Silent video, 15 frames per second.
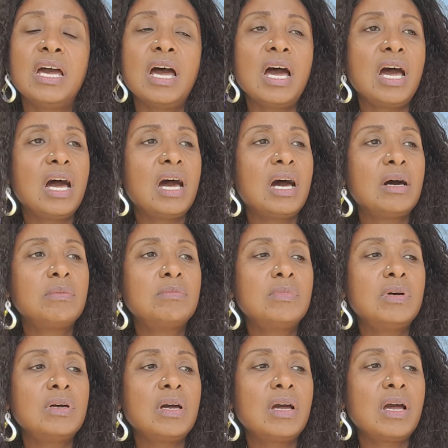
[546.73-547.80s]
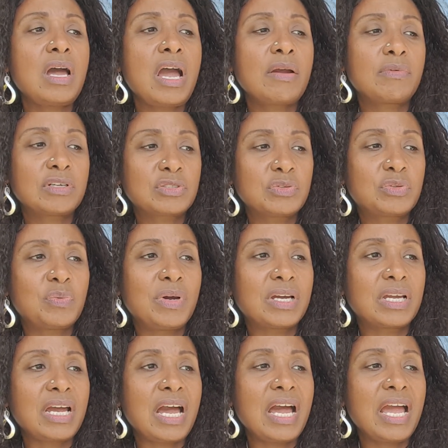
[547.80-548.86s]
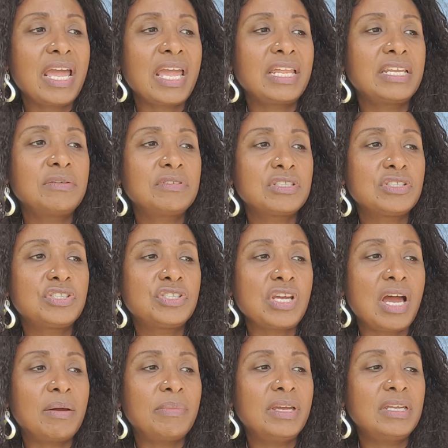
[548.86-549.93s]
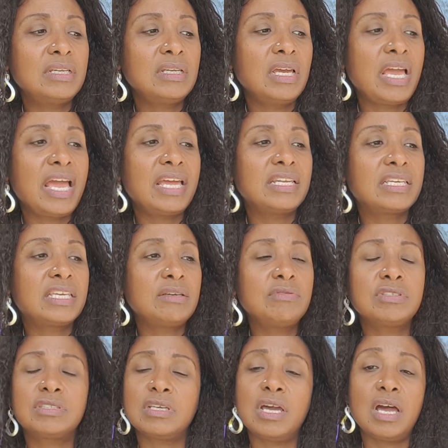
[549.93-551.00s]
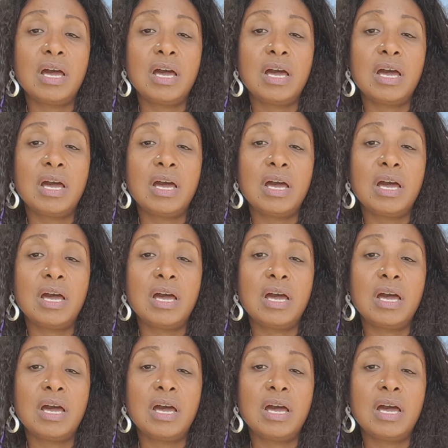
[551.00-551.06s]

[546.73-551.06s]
I worked with one guy and he was a shaman and he was